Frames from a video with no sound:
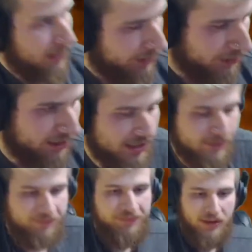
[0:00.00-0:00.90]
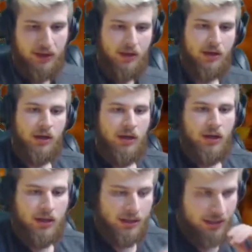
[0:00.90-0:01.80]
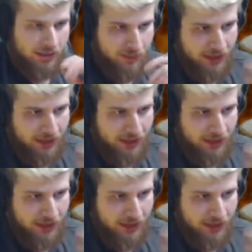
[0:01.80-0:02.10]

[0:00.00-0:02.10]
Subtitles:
up anyways. Because we